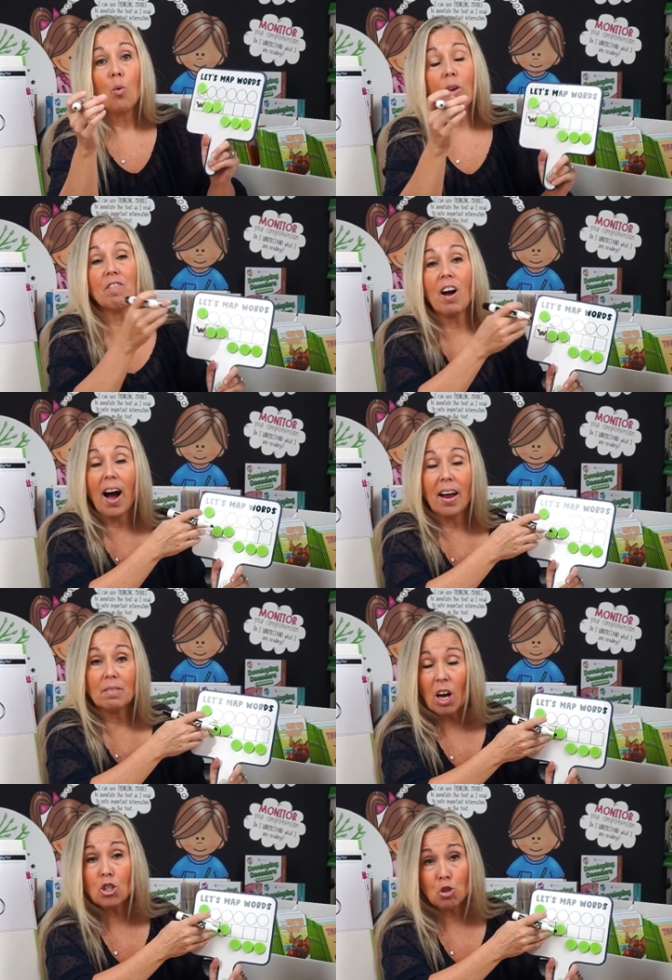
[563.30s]
We've got
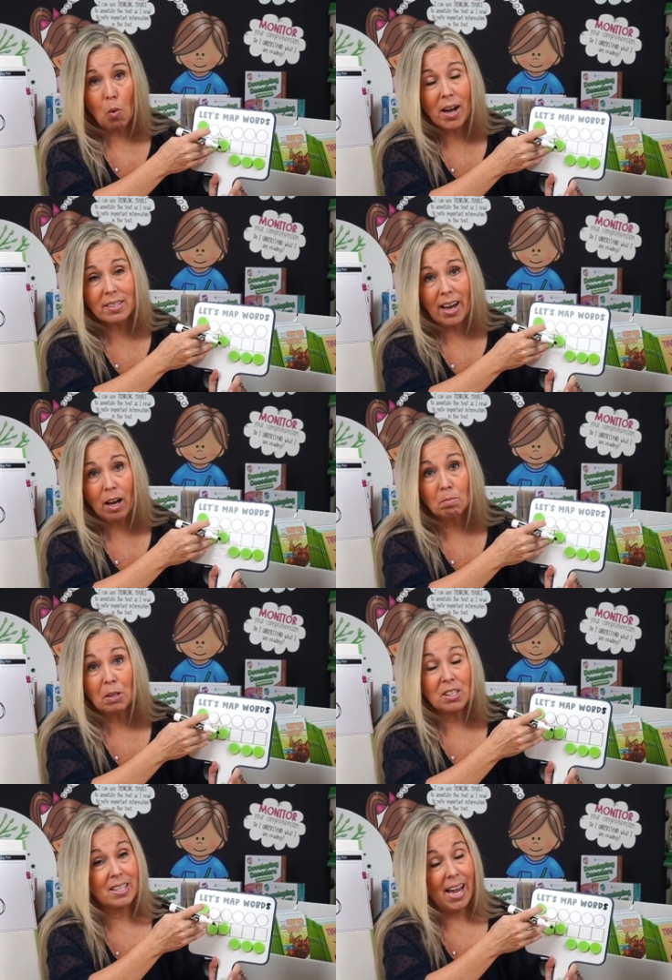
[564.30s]
a schwa sound
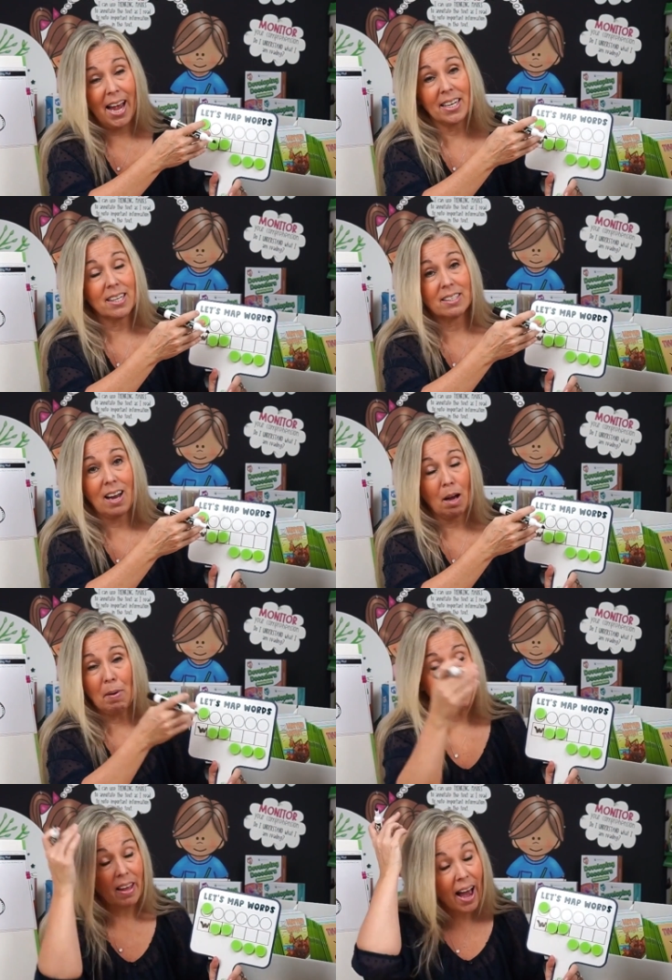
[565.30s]
because the A does not
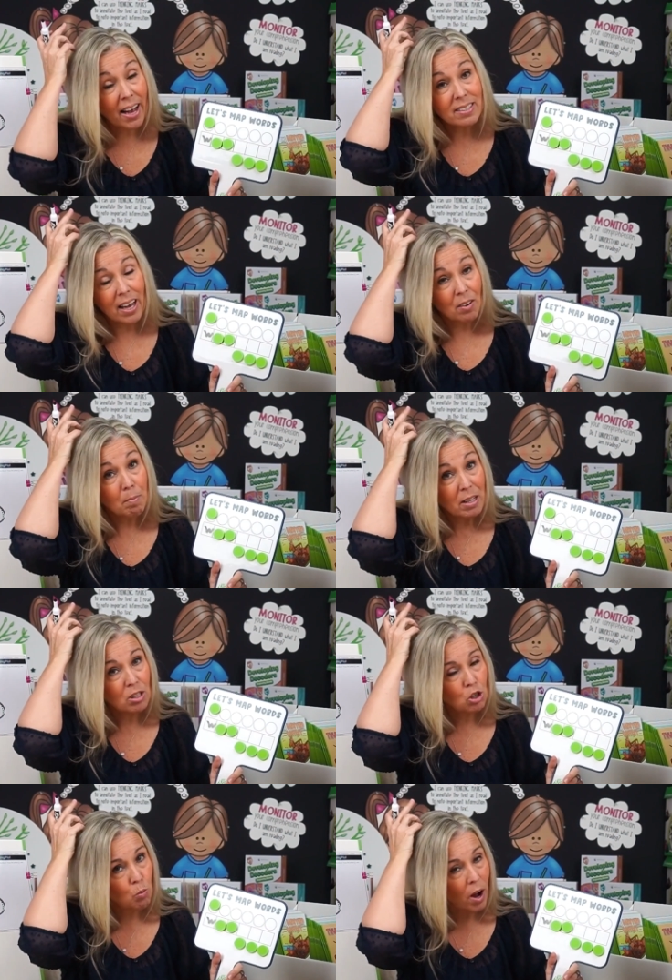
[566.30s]
make the A sound, it makes the
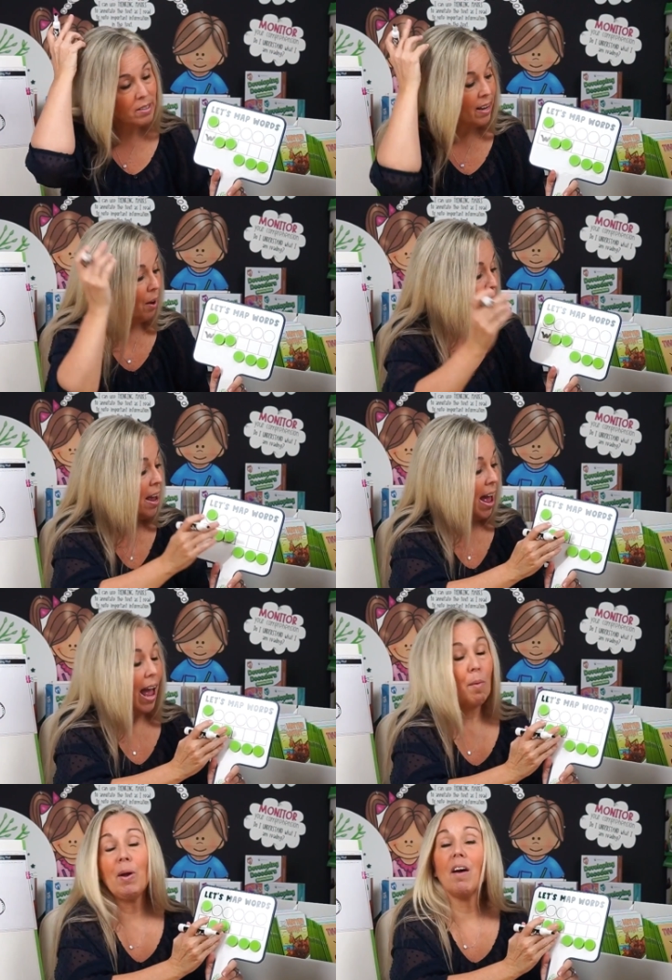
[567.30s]
schwa sound,
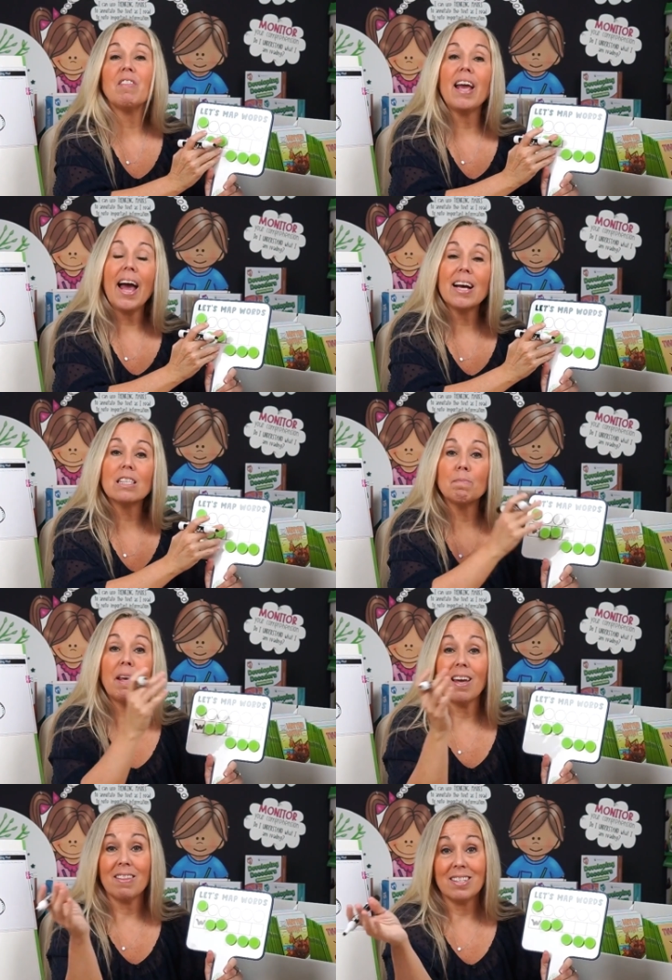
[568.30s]
and we have the S
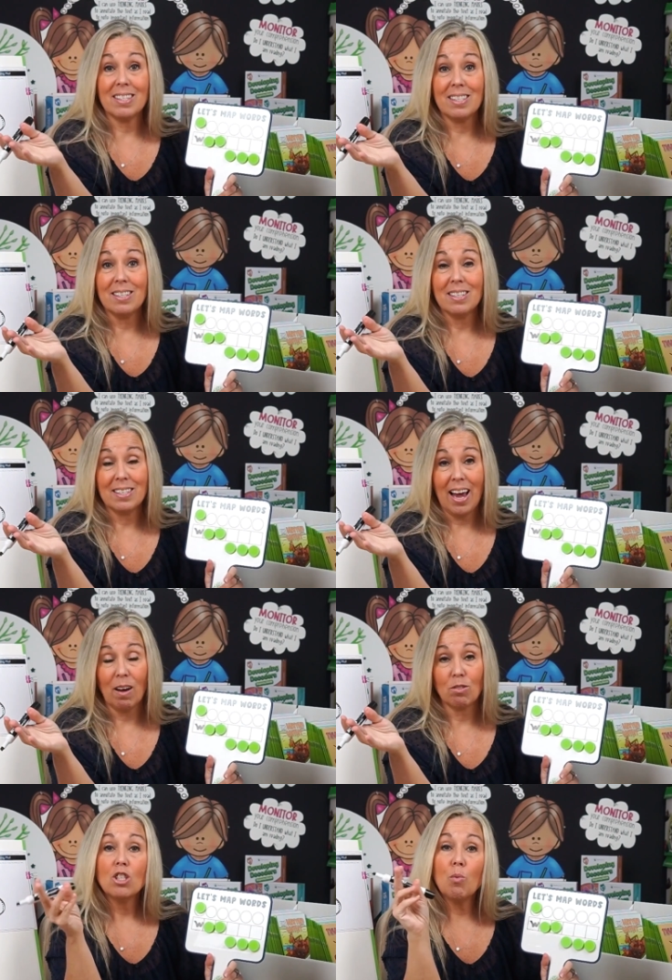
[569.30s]
making the Z
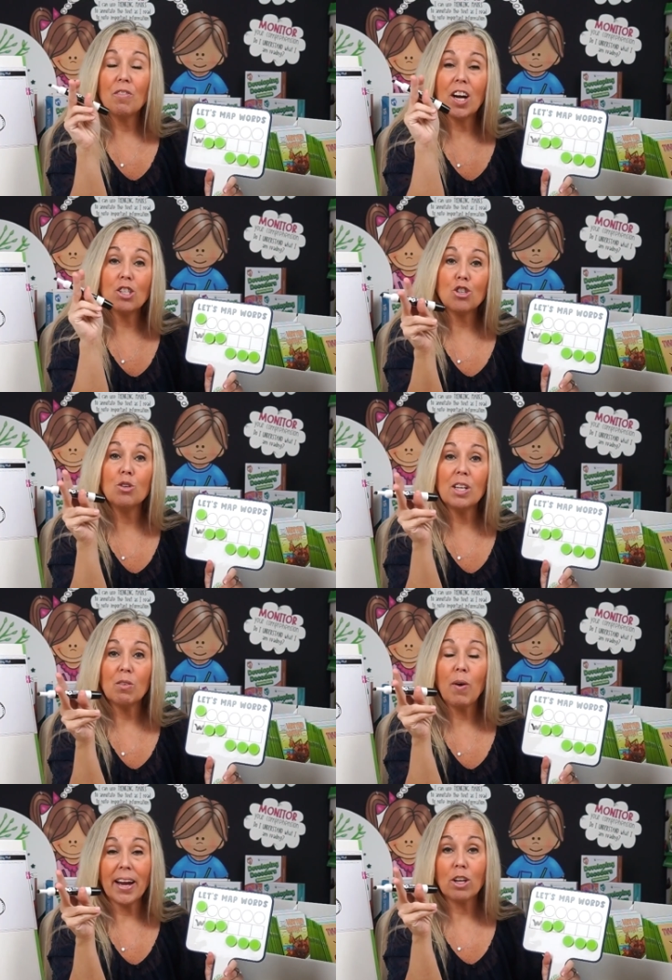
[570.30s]
sound. So we've got two
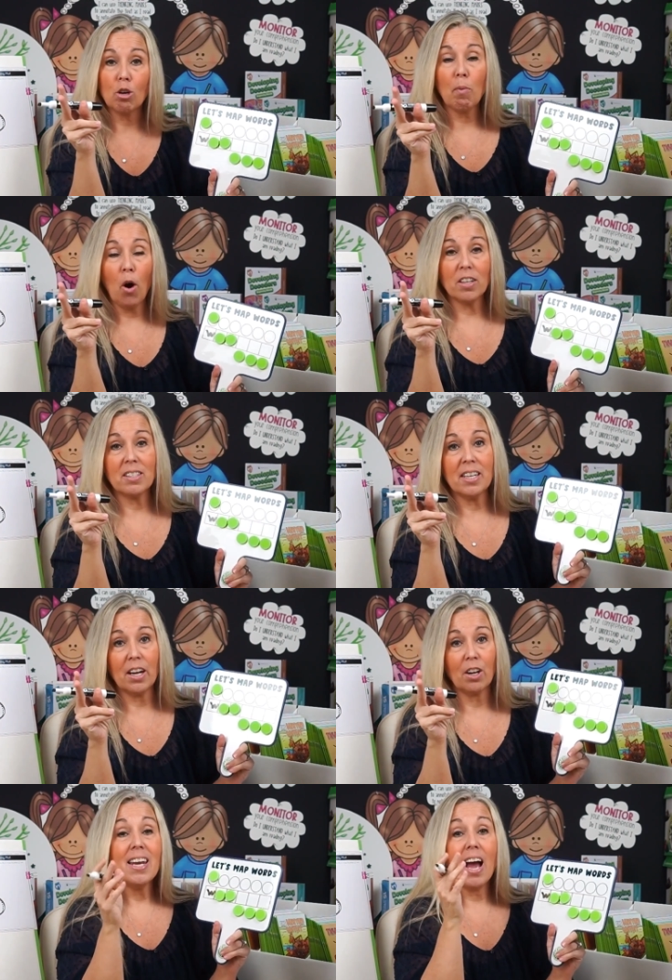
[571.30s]
irregular parts
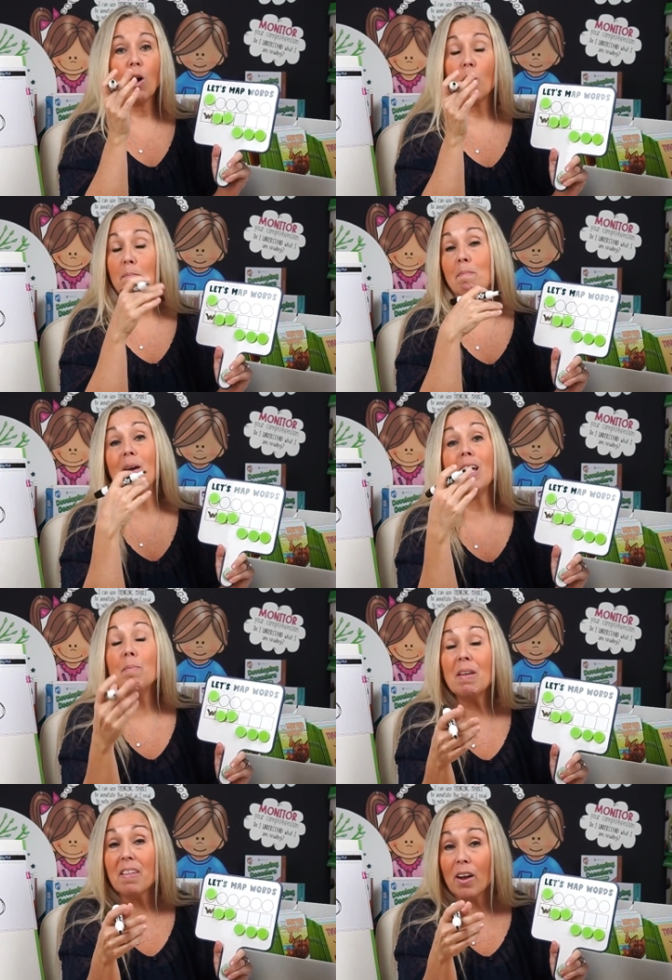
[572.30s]
here. Now,
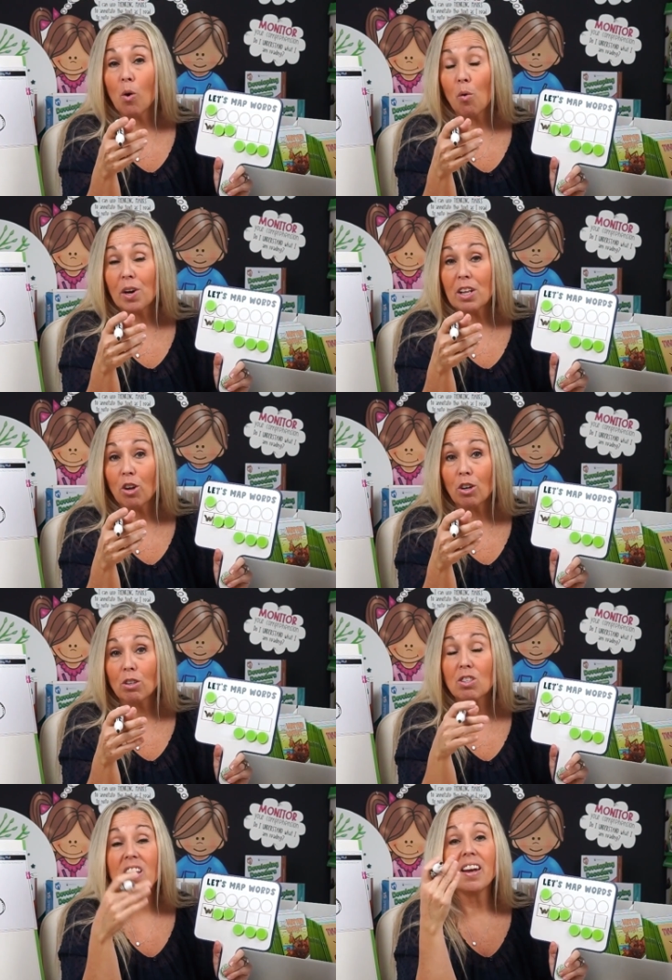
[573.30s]
maybe they already
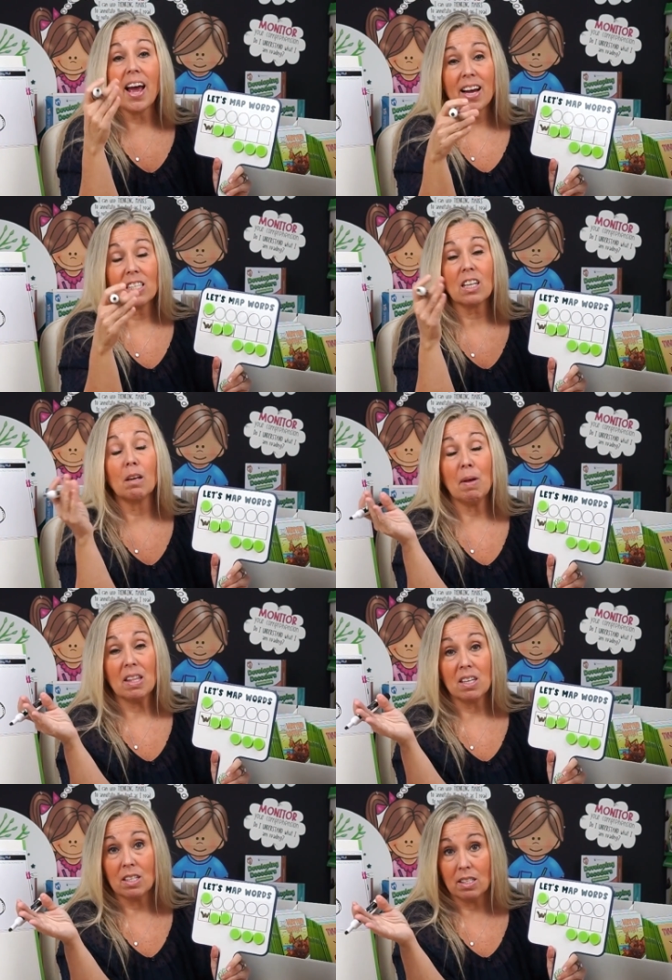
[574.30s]
learned that S can make
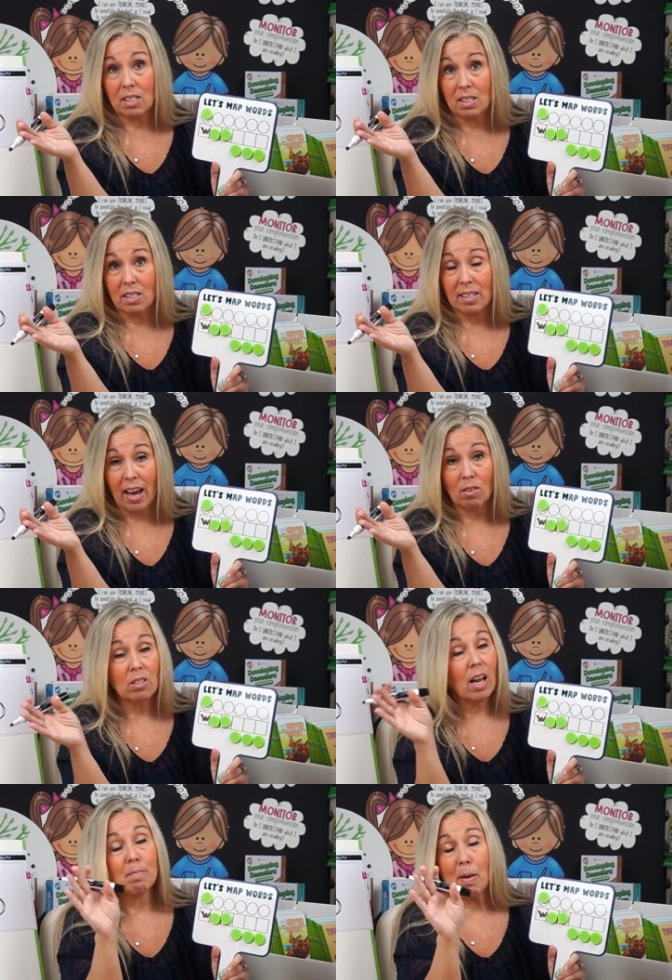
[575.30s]
the Z sound,
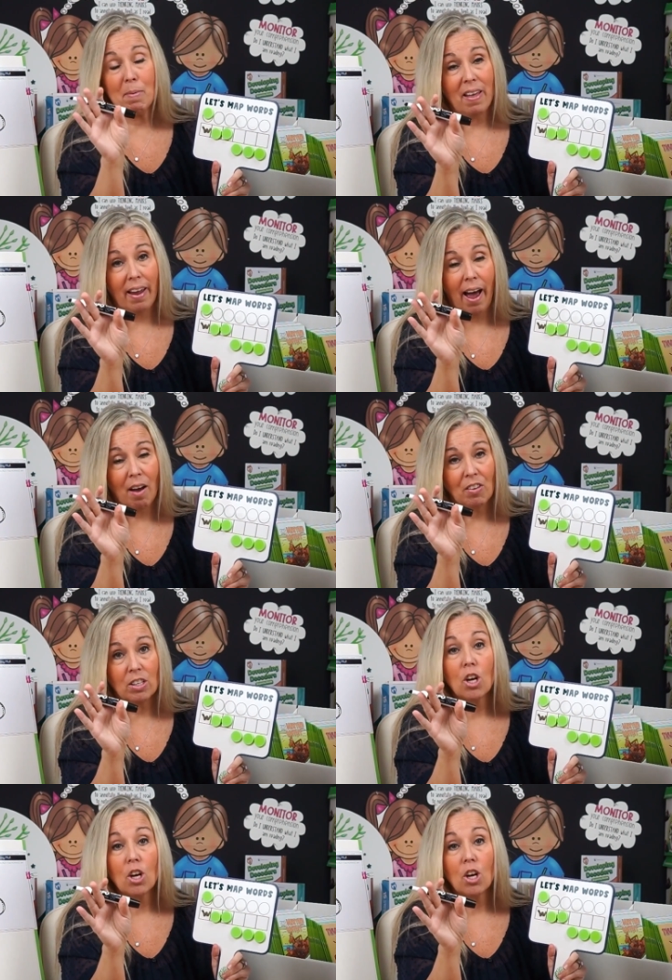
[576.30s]
and maybe they haven't.